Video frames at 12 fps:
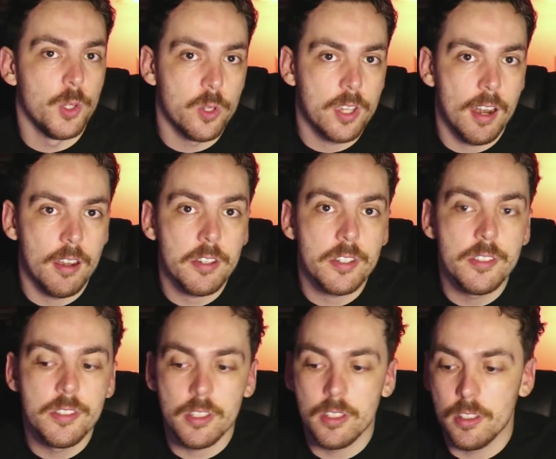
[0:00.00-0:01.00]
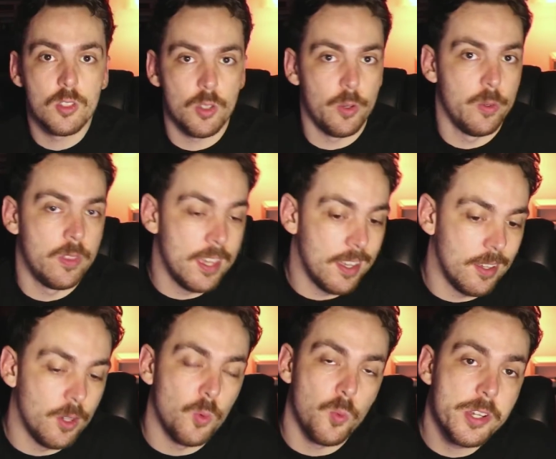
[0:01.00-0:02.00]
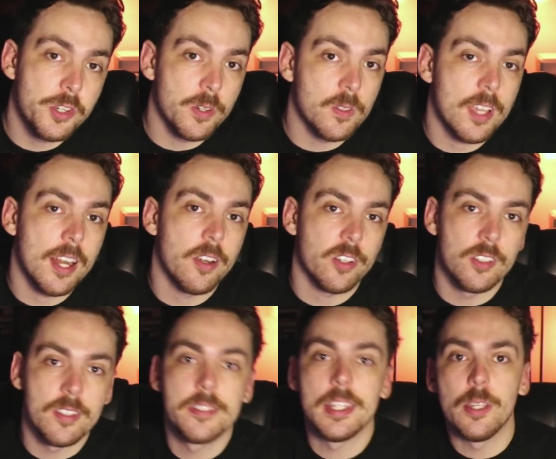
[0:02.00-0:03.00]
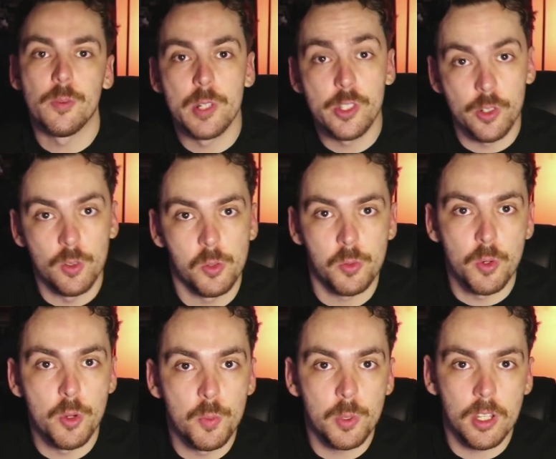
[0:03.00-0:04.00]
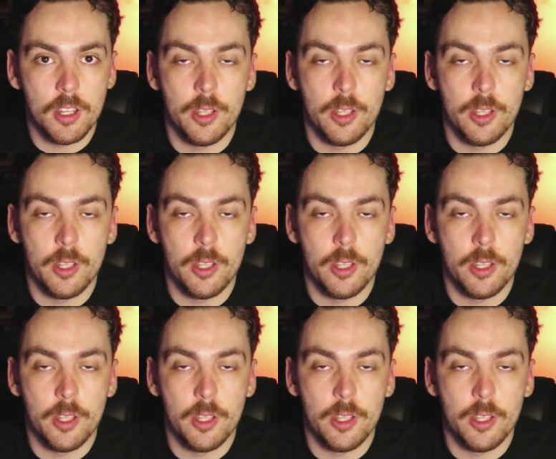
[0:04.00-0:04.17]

new characters, so their original characters, the original group